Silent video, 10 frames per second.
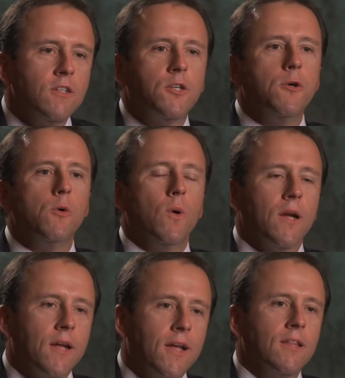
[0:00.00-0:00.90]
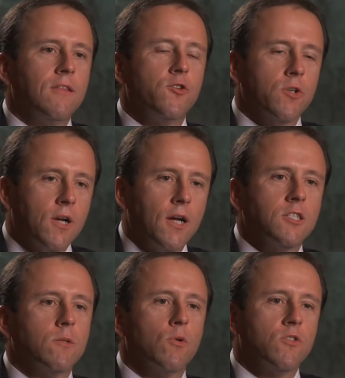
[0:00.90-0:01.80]
to get your
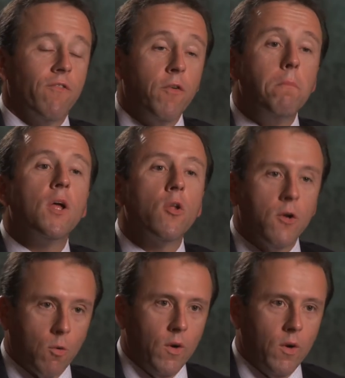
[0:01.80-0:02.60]
customers familiar